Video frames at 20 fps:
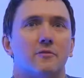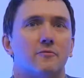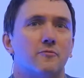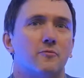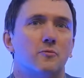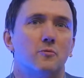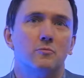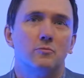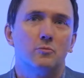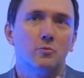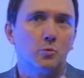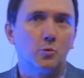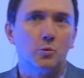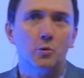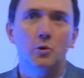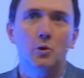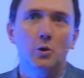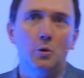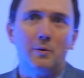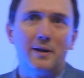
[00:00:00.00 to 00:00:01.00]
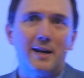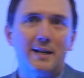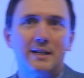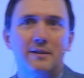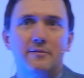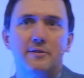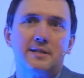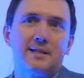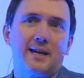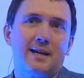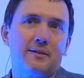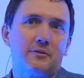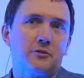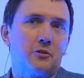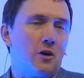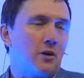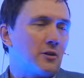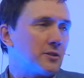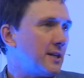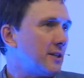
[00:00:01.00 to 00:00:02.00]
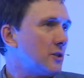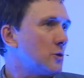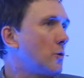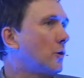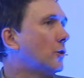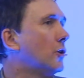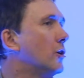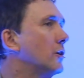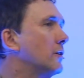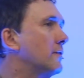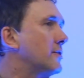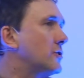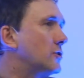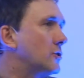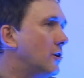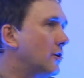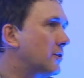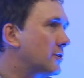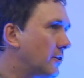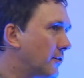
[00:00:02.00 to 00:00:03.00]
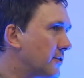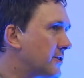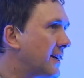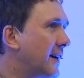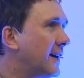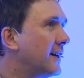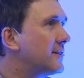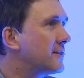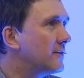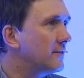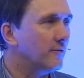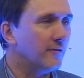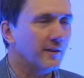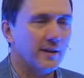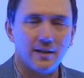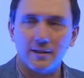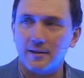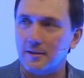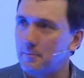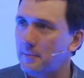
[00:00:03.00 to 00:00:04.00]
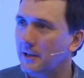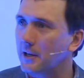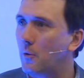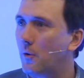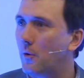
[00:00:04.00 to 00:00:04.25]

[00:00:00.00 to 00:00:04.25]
of rule when I give these kind of talks, and I do a lot of these talks on science and faith, big